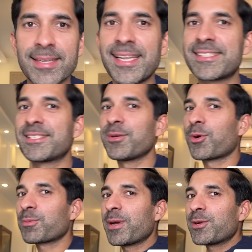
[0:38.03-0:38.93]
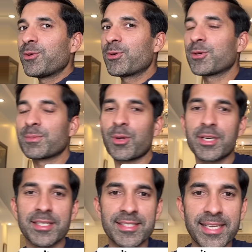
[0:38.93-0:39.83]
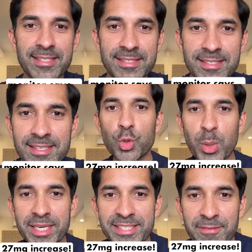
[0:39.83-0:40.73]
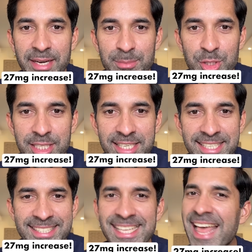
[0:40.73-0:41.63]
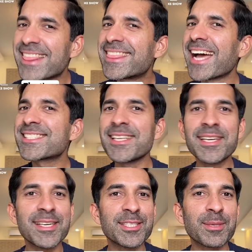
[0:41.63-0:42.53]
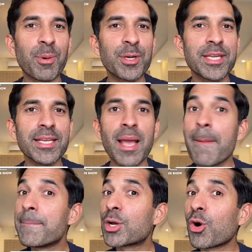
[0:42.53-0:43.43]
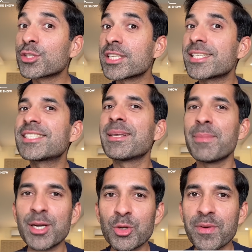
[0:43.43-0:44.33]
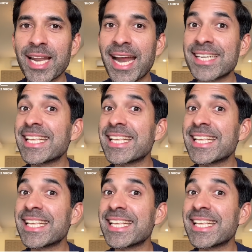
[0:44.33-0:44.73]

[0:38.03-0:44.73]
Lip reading: Let's see what my glucose monitor says. 27 mg increase. That's a little disappointing because this is similar to when I had